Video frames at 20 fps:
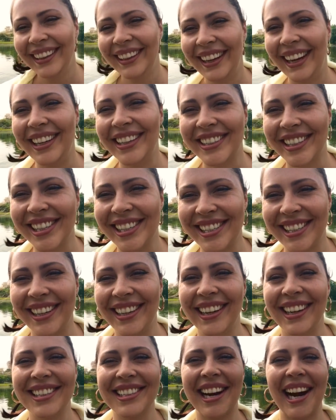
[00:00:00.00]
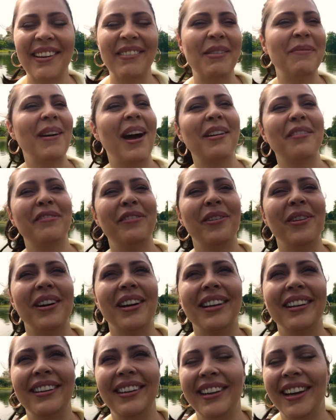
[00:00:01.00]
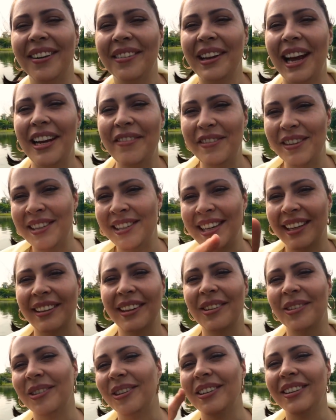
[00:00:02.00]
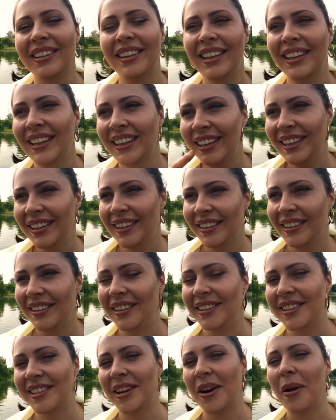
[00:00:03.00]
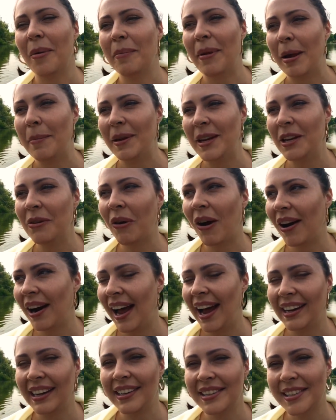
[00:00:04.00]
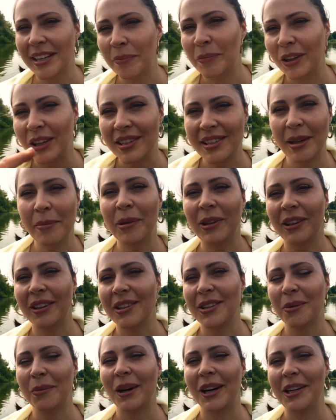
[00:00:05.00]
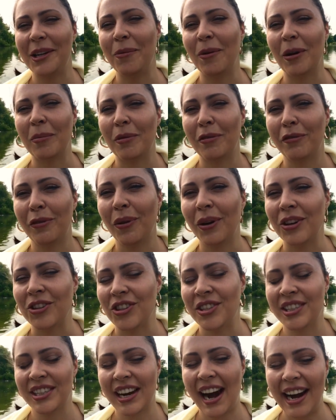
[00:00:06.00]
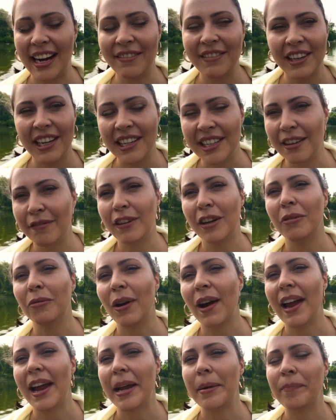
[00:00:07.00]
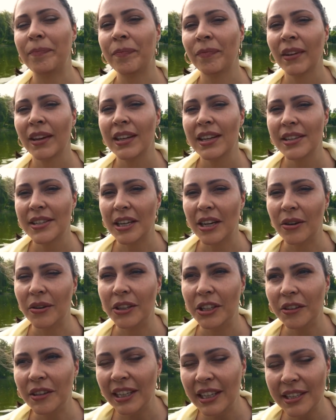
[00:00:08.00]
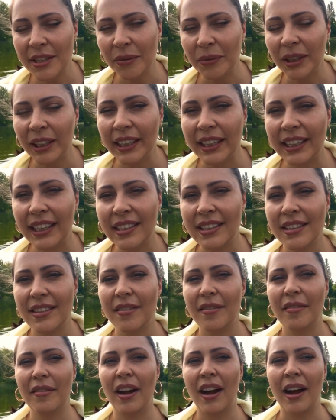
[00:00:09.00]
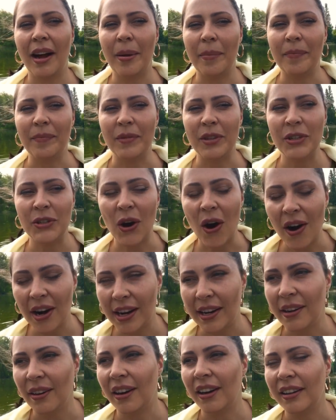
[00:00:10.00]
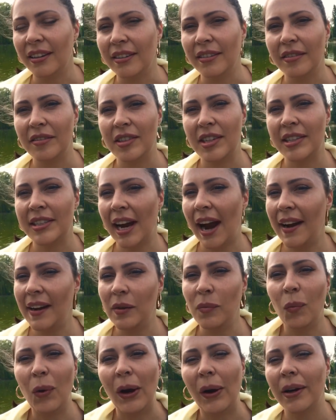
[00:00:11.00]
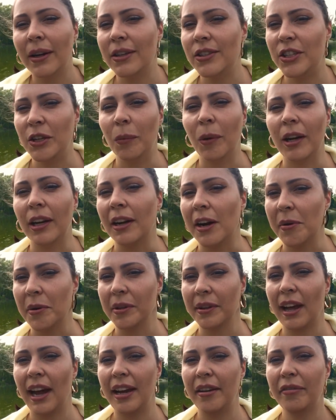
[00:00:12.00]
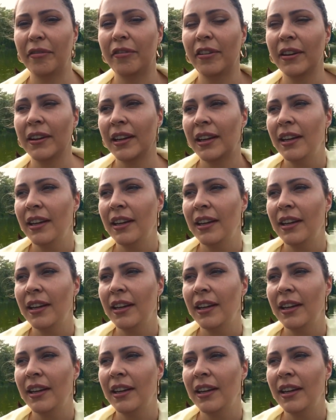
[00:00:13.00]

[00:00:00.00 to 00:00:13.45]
Interesting, that's kind of a metaphor. You know, life is cyclical. So maybe you are heading somewhere similar to where you were before, just kind of in a different way. So you need to really get started on deciding where it is you want to go in life.